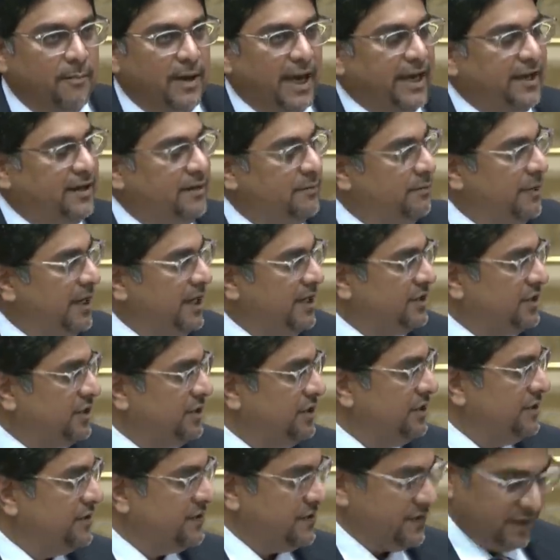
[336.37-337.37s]
by the
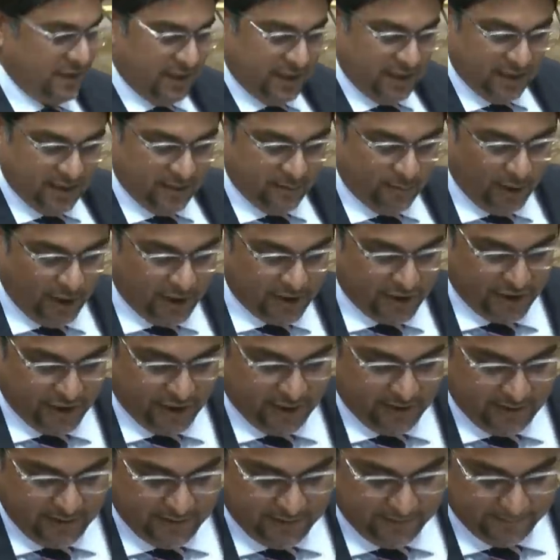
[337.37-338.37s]
measures in the
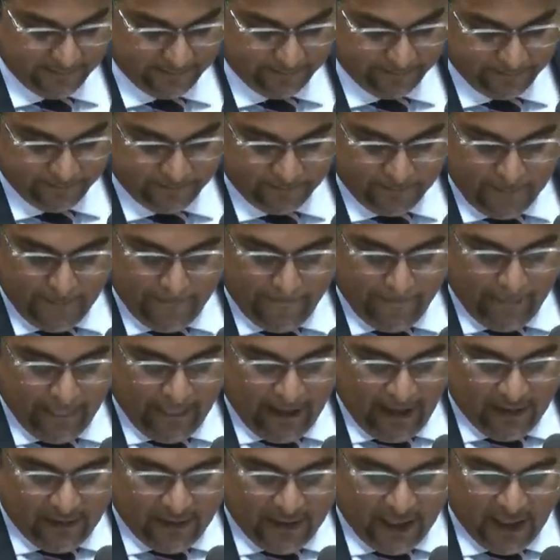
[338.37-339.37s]
budget.
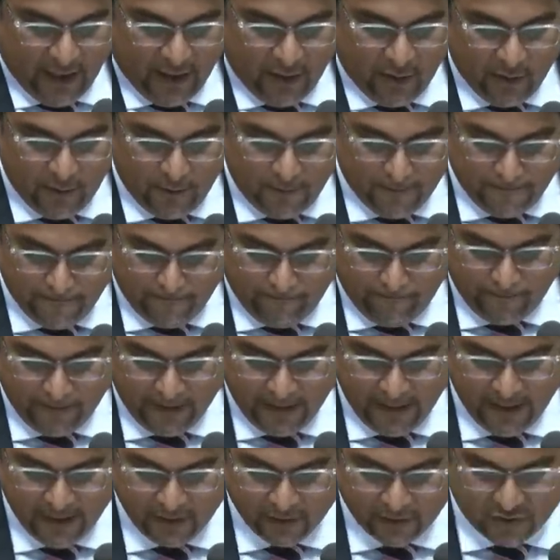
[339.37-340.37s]
Now,
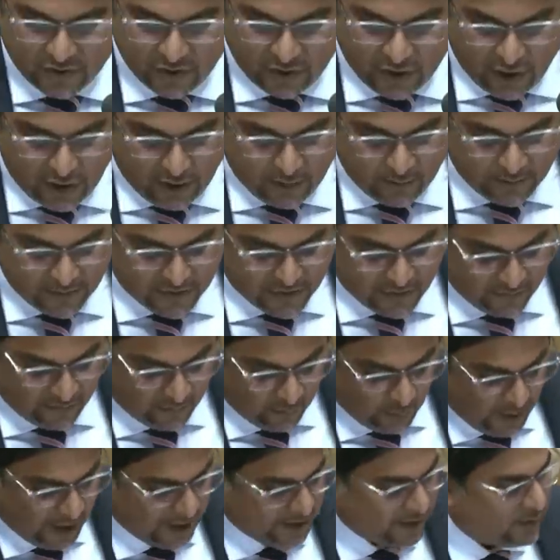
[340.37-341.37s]
in terms
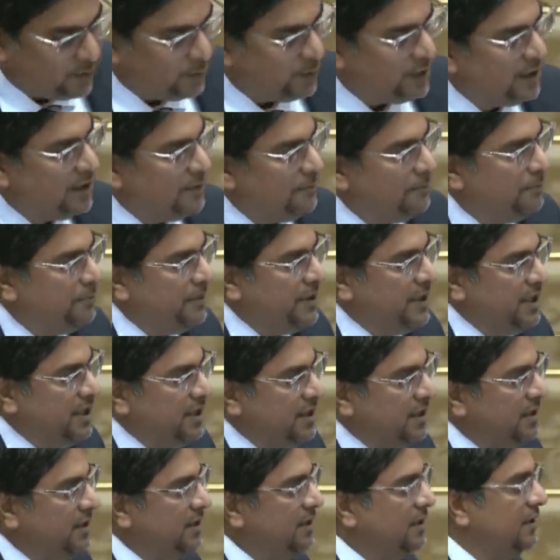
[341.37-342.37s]
of what will
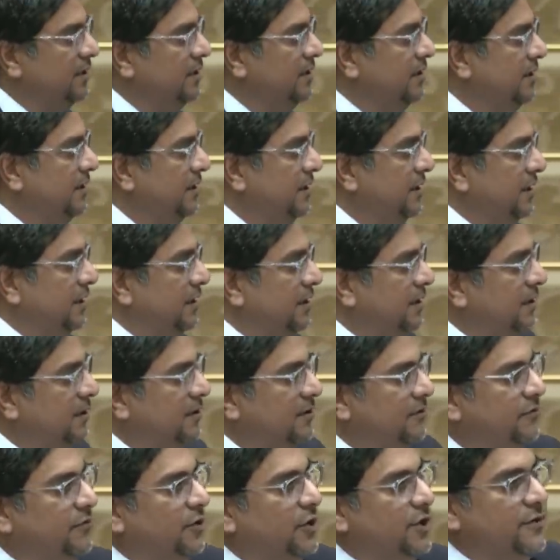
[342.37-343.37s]
be
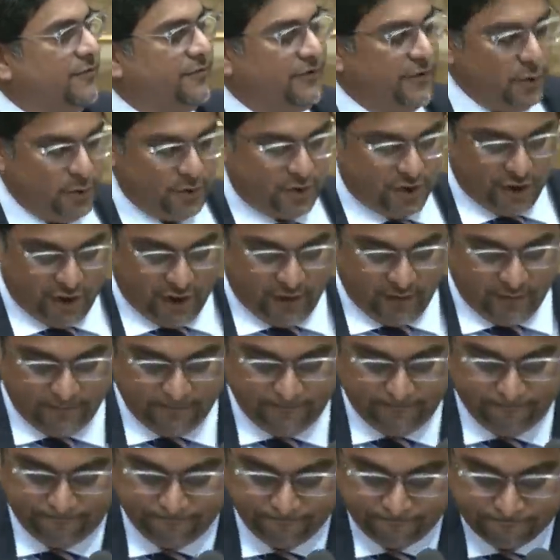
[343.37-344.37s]
for the future,
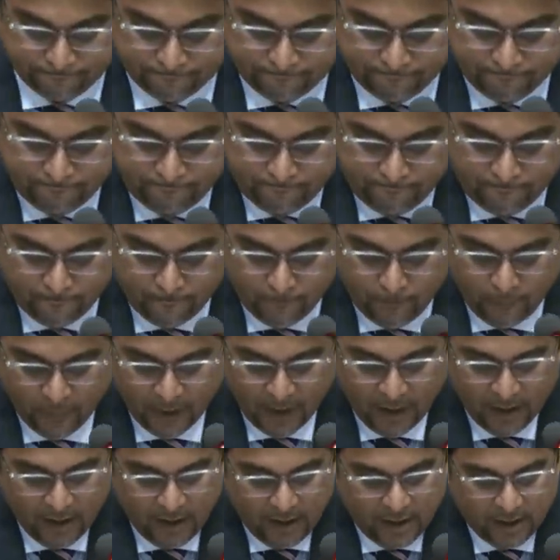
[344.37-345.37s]

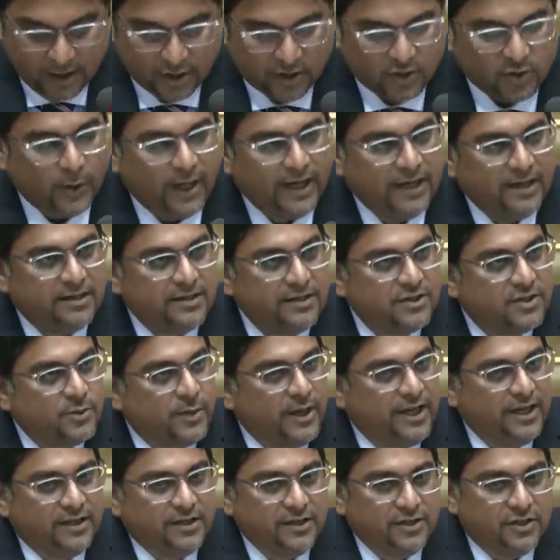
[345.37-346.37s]
the
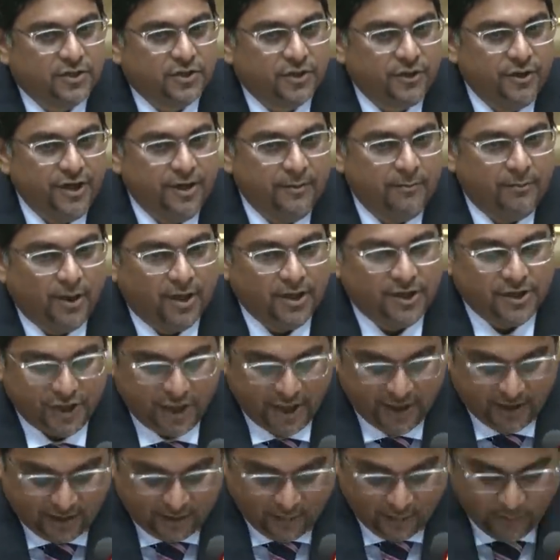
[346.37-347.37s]
2023
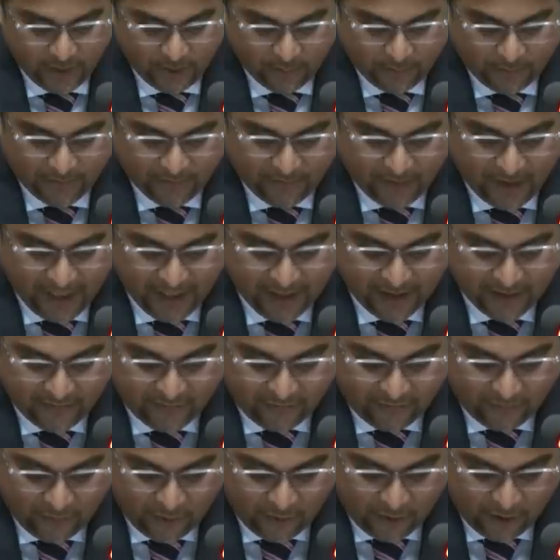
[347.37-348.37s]
budget will
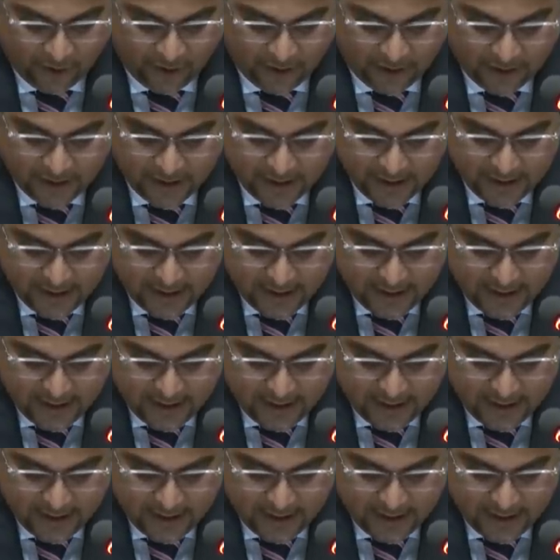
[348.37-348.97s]
provide for